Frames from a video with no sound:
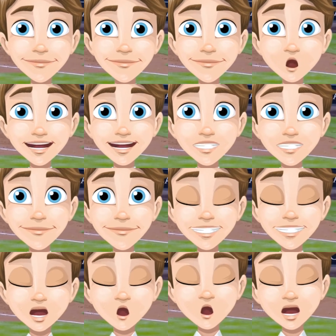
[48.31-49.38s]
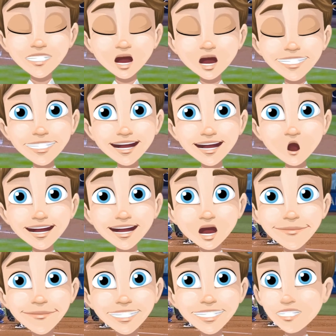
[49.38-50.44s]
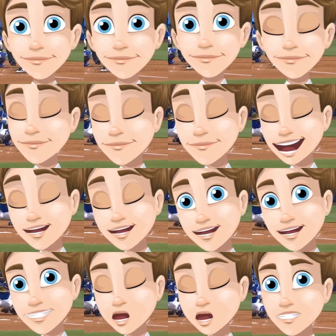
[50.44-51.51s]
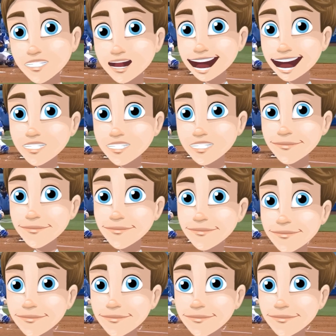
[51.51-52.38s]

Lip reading: ratio over the 73 innings. I believe that was last year.